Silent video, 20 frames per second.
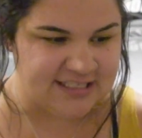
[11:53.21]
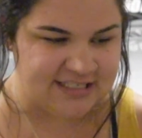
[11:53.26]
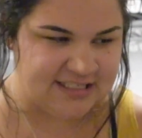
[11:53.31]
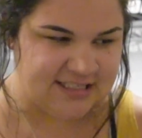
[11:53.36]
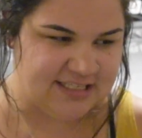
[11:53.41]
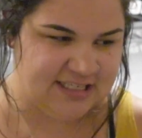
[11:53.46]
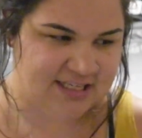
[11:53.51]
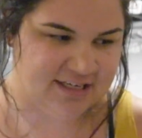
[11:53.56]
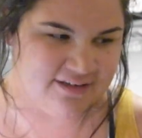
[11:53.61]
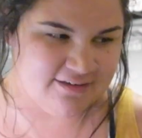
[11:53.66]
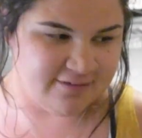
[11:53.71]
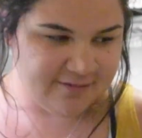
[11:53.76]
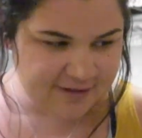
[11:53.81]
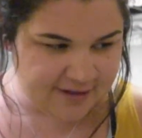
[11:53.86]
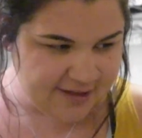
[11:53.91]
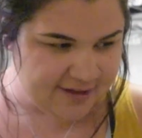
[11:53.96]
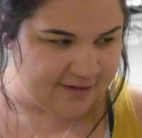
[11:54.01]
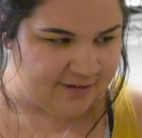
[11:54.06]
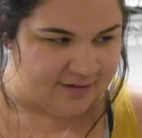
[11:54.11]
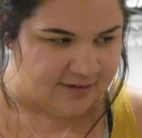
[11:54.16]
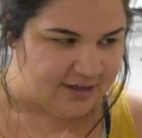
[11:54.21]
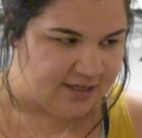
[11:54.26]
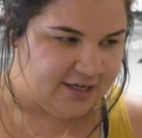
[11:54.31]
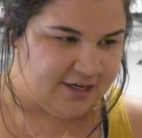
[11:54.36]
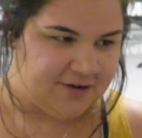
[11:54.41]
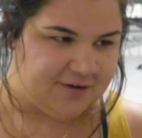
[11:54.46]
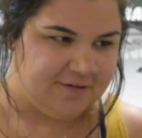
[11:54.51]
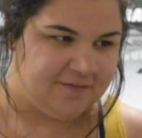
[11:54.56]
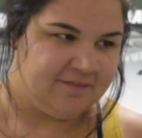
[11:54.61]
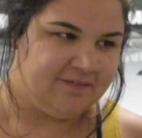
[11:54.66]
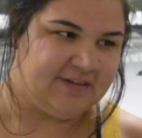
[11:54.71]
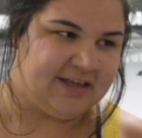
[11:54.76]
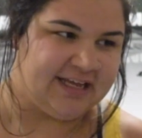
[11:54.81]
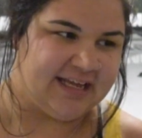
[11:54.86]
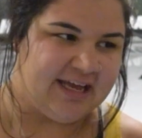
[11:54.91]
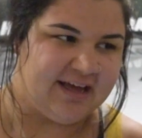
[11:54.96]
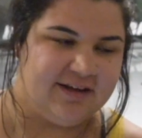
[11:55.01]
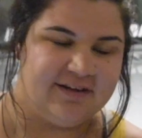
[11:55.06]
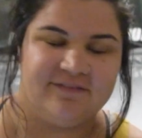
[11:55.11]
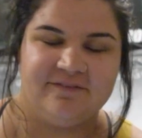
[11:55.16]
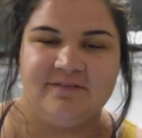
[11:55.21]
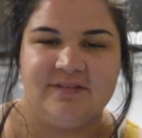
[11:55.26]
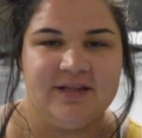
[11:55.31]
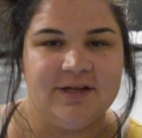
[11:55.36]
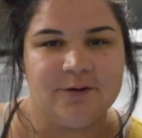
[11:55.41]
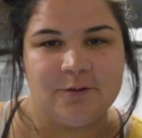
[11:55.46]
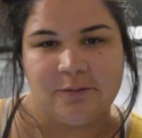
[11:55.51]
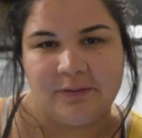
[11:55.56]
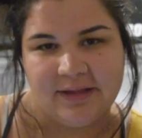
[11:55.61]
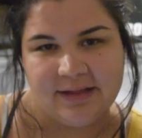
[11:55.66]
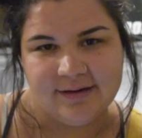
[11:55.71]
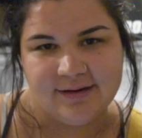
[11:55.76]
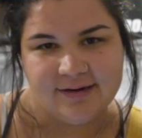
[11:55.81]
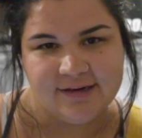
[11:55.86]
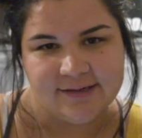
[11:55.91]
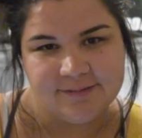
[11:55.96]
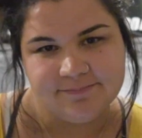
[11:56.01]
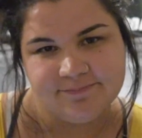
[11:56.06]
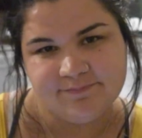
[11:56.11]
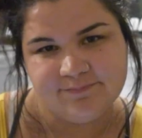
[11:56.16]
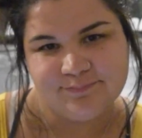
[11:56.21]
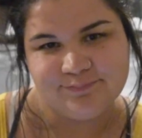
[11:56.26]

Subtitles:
And then, you know, like a year later,